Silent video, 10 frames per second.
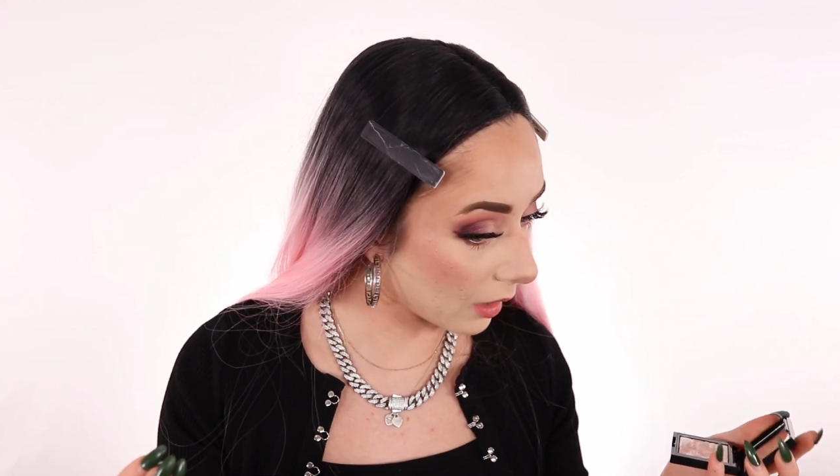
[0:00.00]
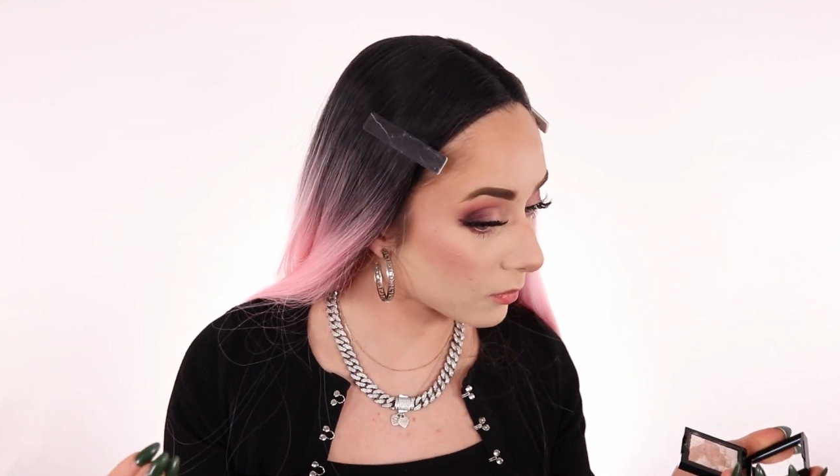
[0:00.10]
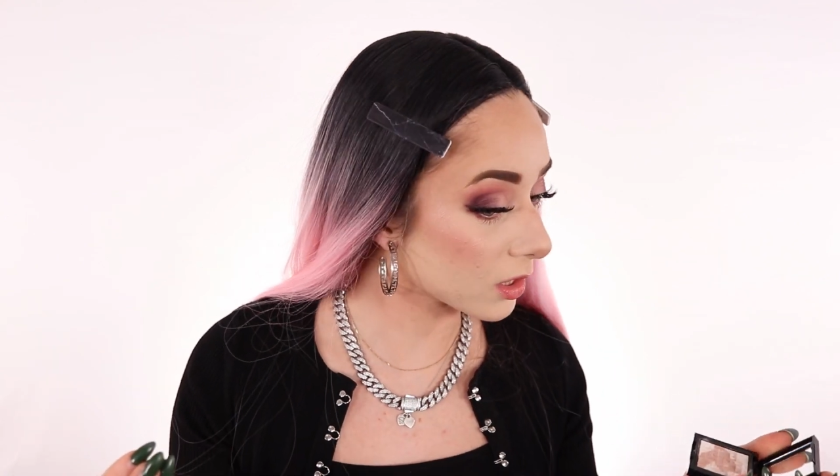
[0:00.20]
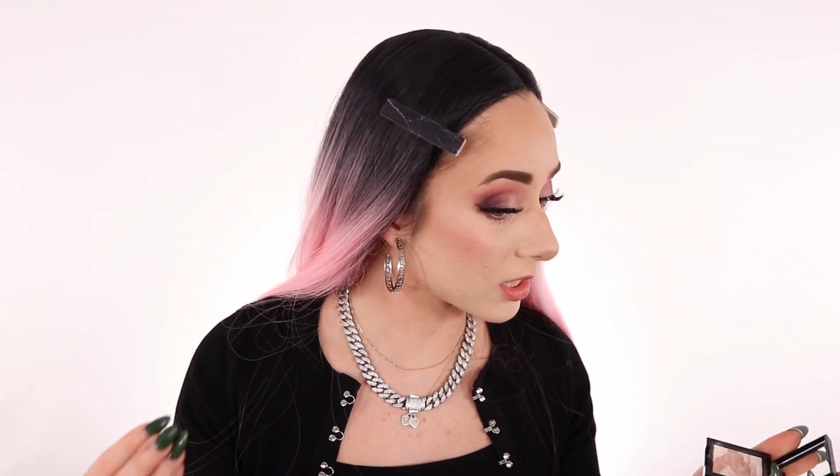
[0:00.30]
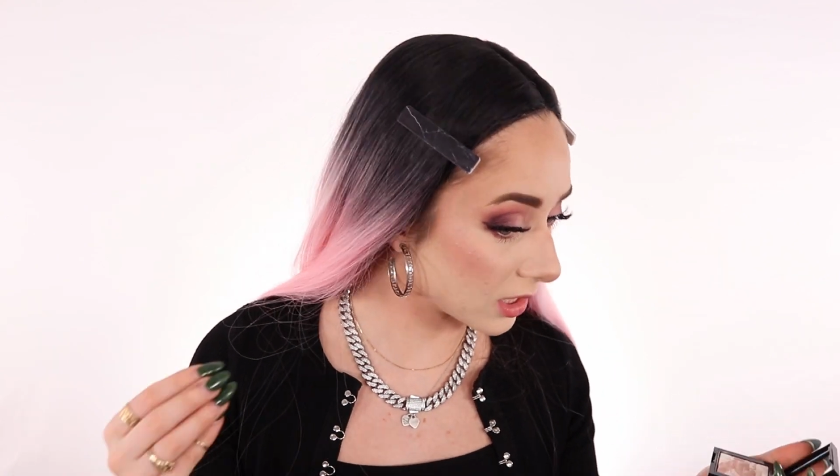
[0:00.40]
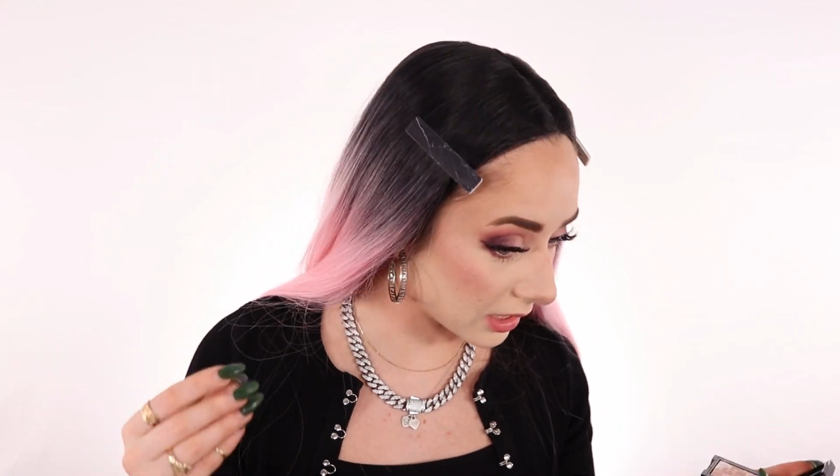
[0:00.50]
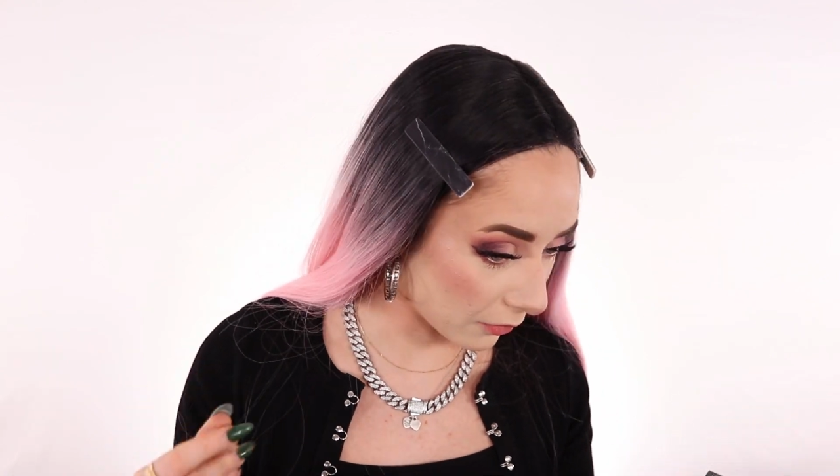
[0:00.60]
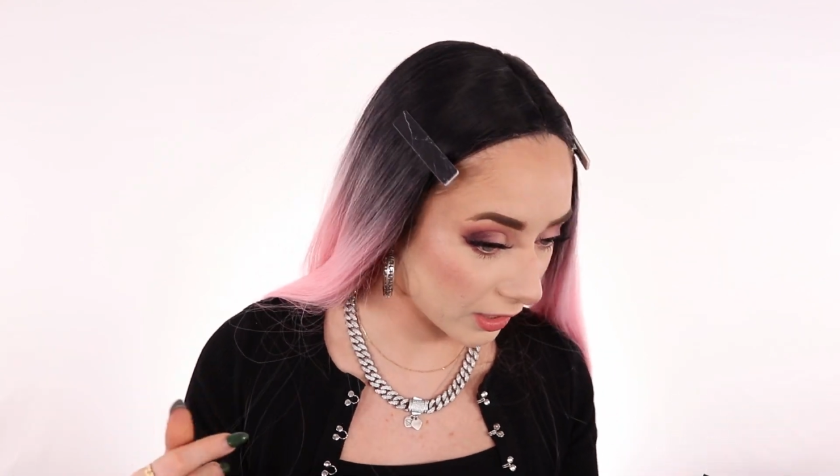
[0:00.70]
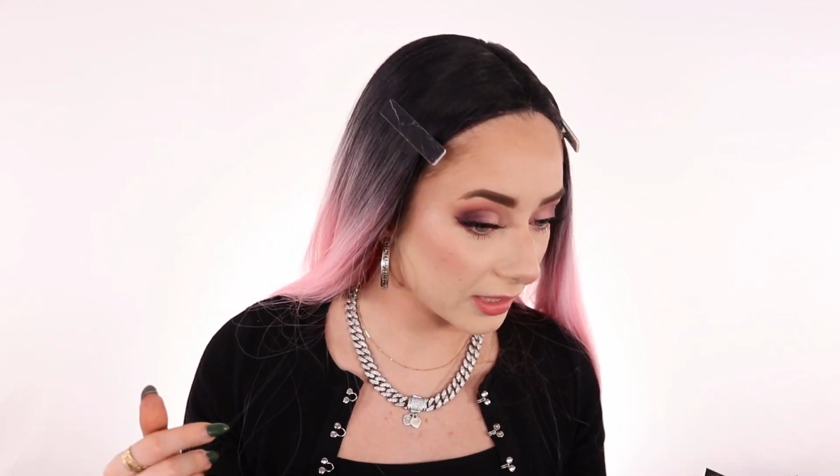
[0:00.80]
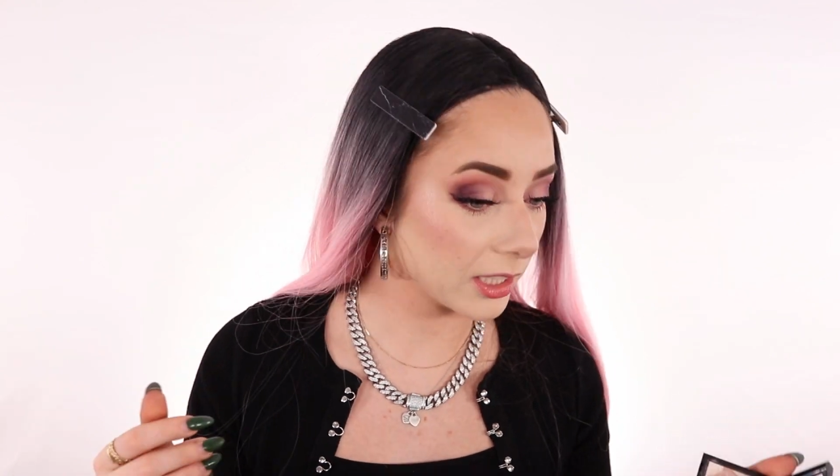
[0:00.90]
I'm
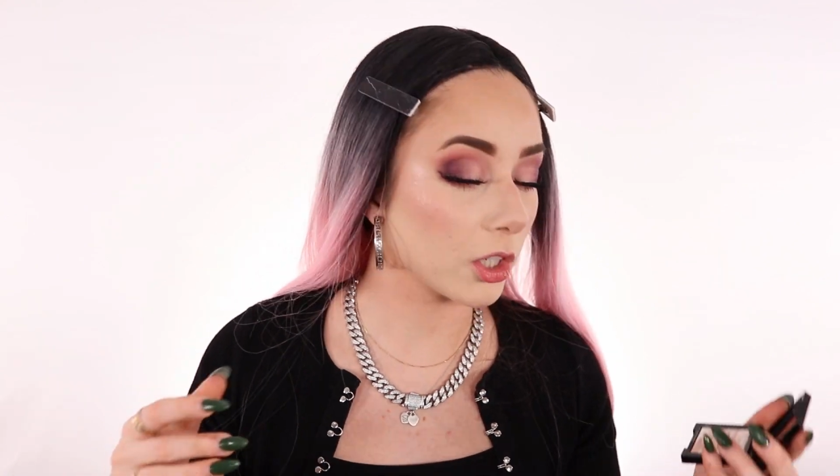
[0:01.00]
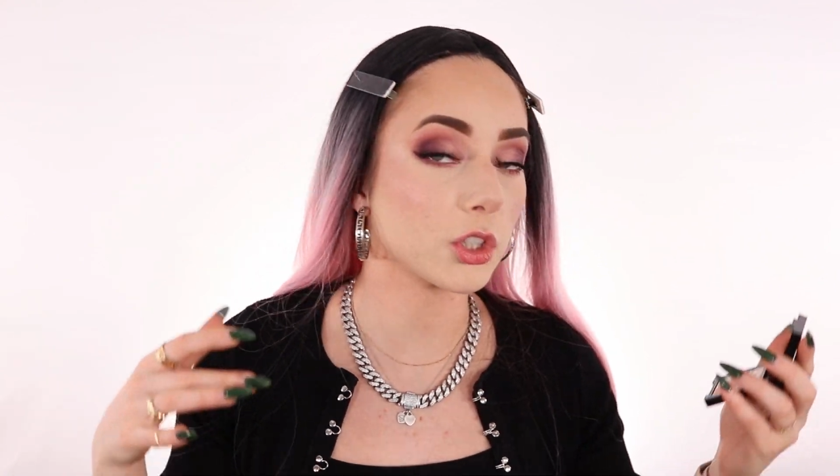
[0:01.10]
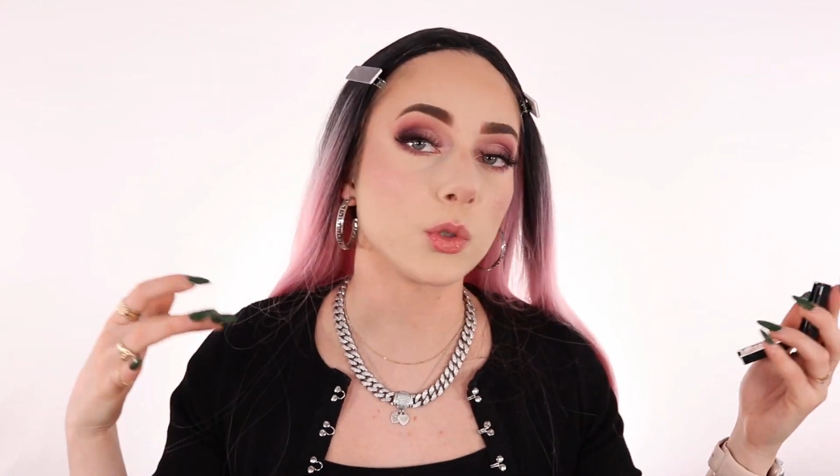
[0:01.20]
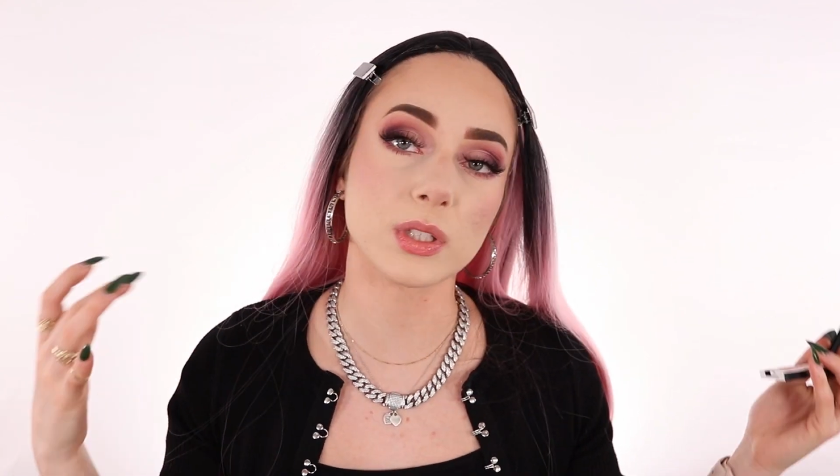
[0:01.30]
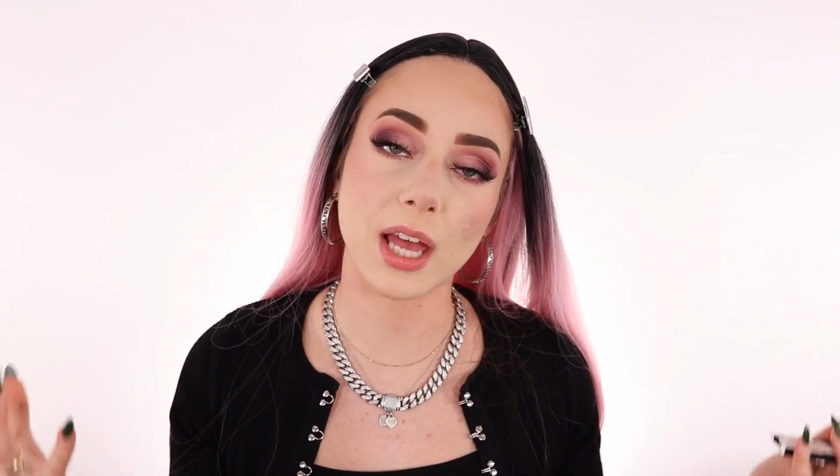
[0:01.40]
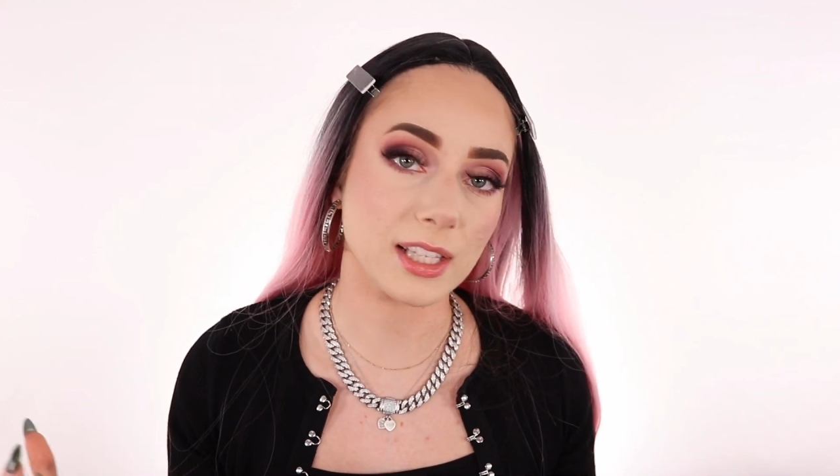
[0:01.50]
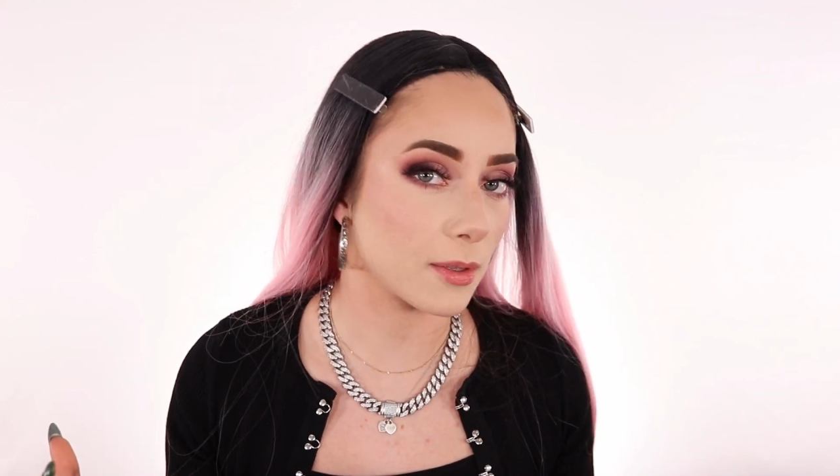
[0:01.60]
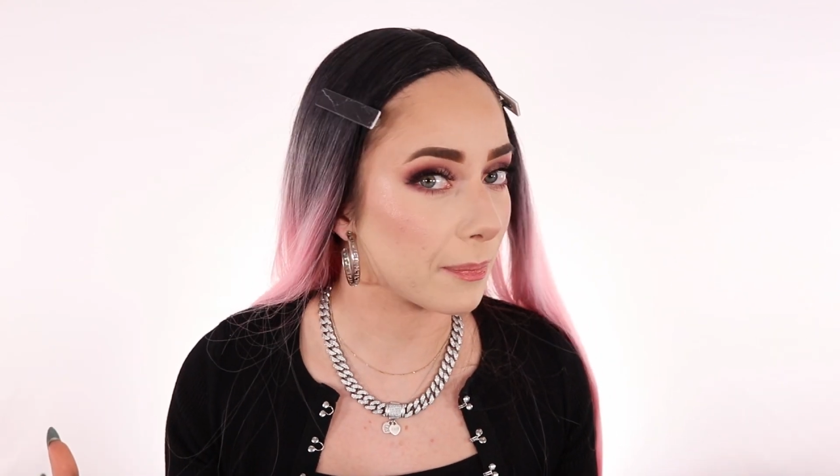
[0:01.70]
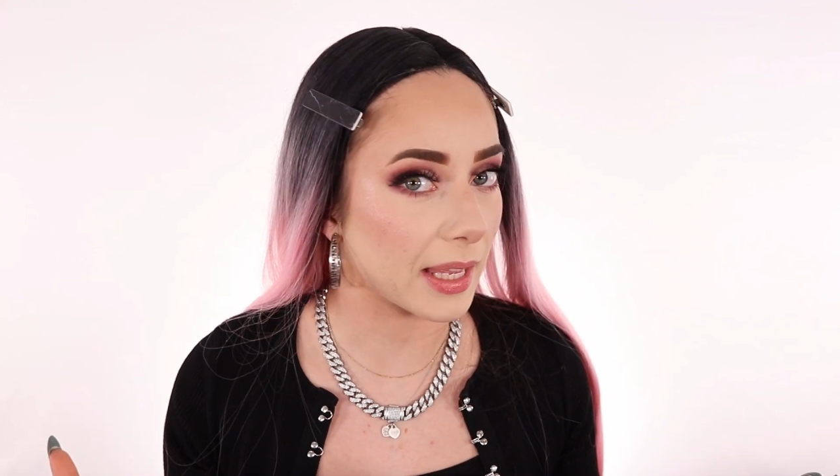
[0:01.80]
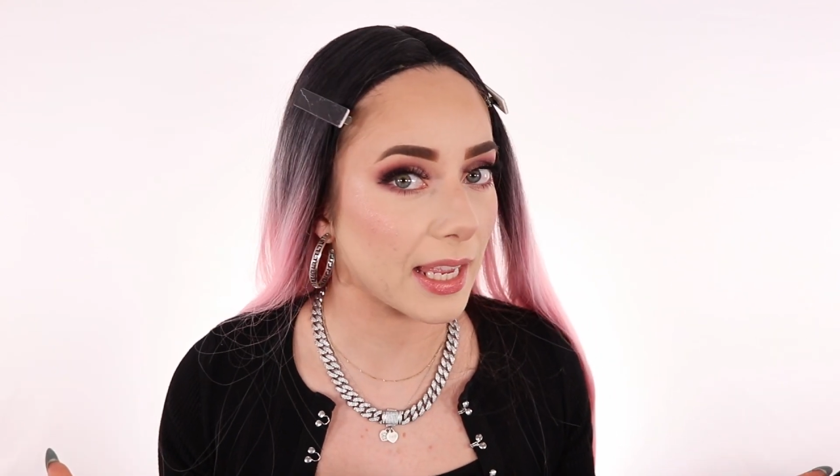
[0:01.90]
definitely going to use it as a
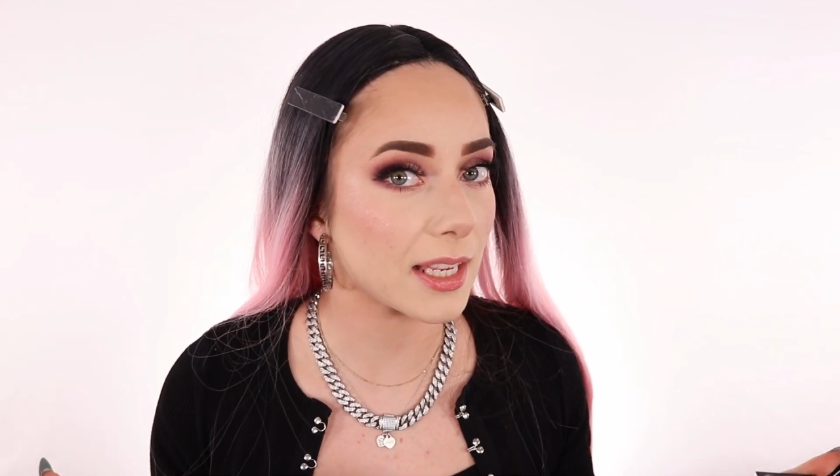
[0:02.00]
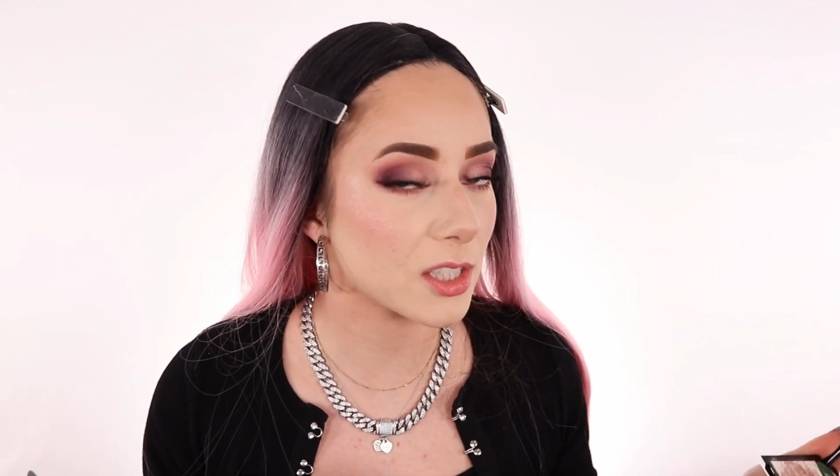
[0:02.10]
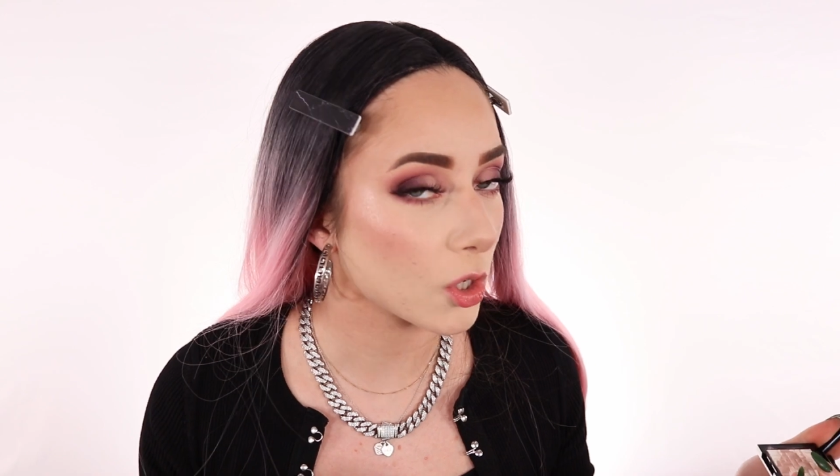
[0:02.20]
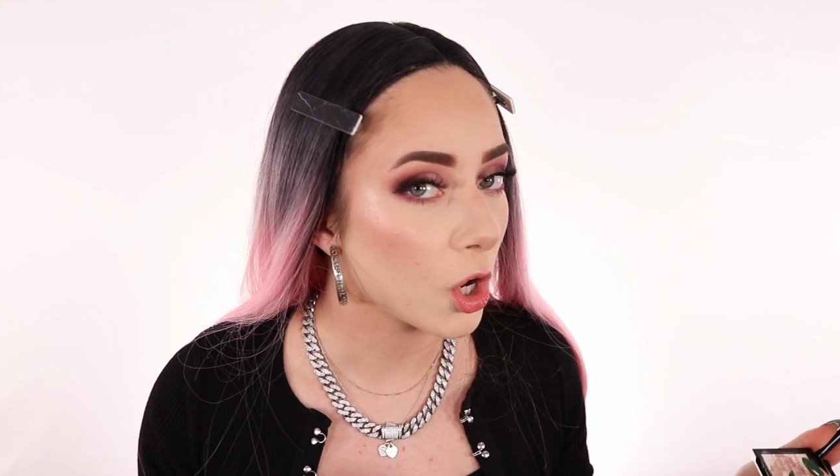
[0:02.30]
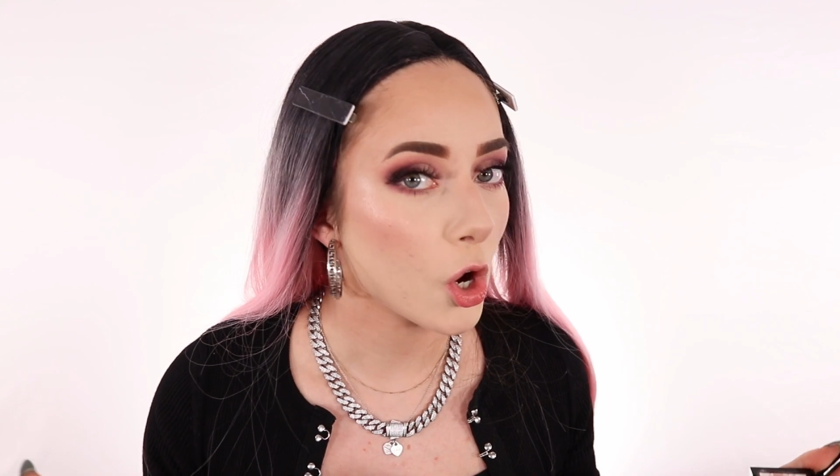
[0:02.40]
base